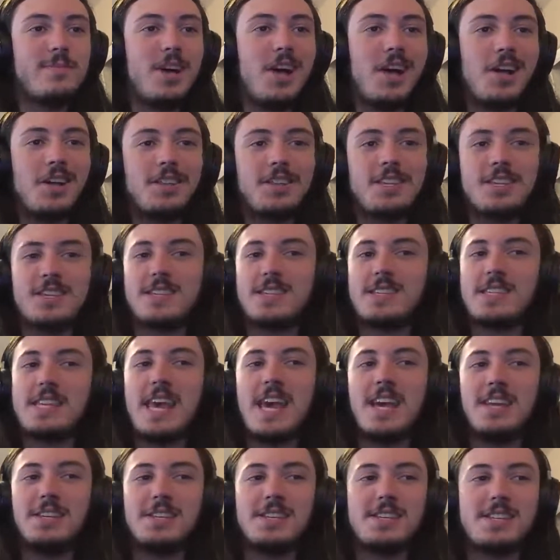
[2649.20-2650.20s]
All this
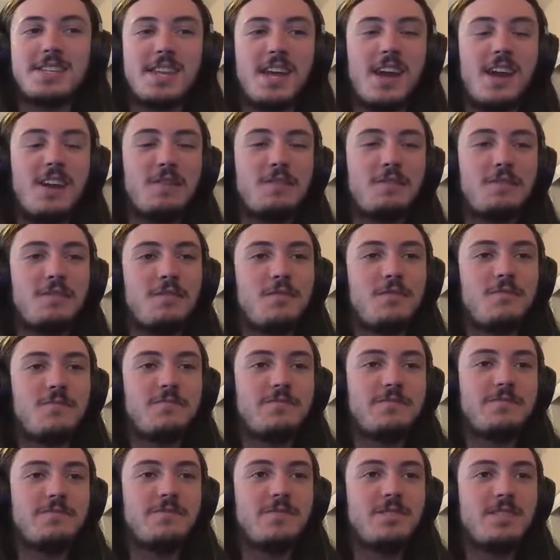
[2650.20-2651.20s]
10 stuff.
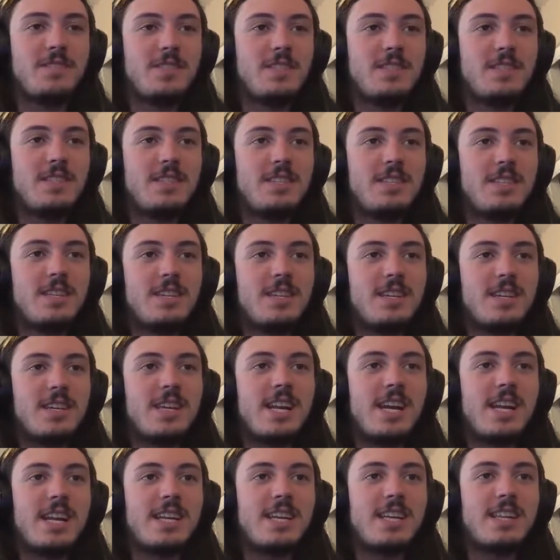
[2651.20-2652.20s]

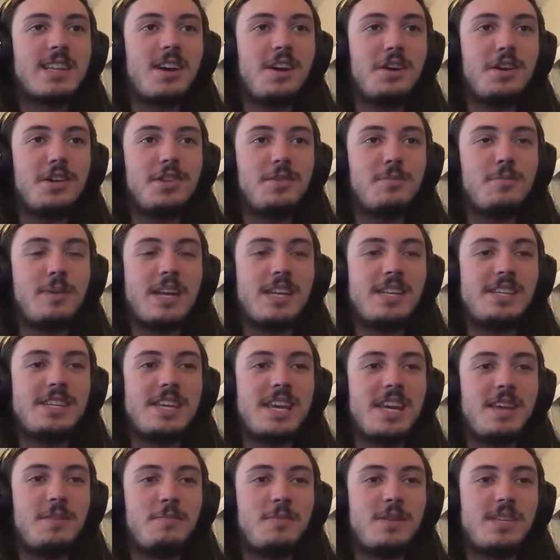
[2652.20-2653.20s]
Gotta get all the Ben
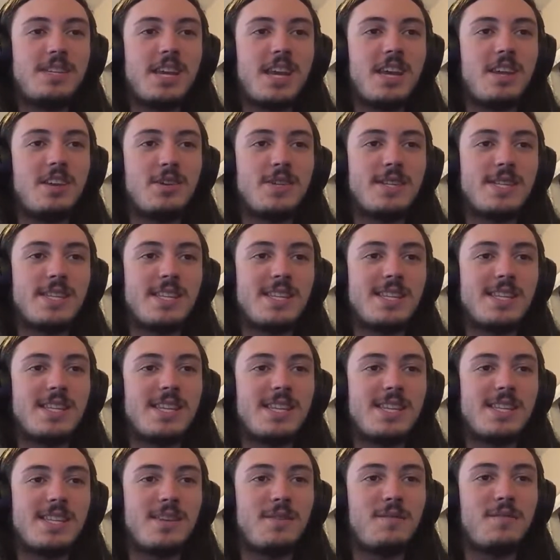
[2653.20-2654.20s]
10 potatoes in the
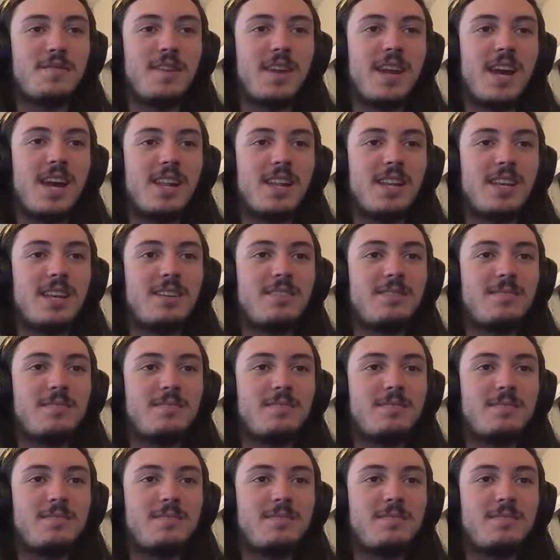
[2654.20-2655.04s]
season finale.